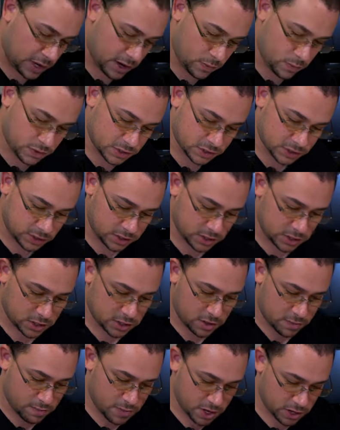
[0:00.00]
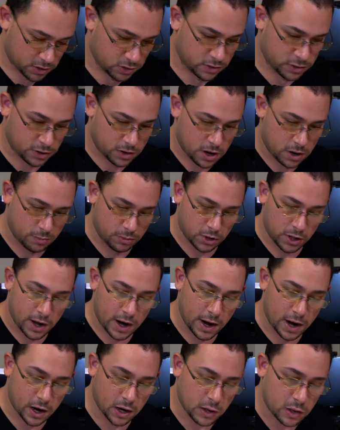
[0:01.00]
ones in the middle, a couple of
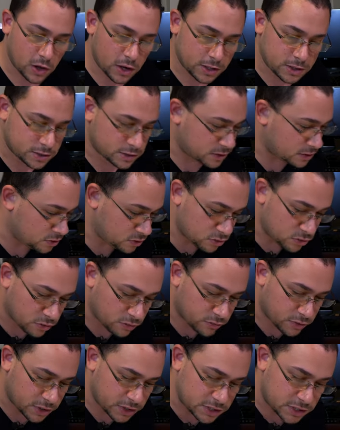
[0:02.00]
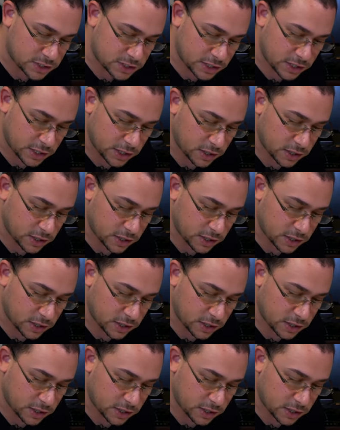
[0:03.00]
hairlines that you don't really see, a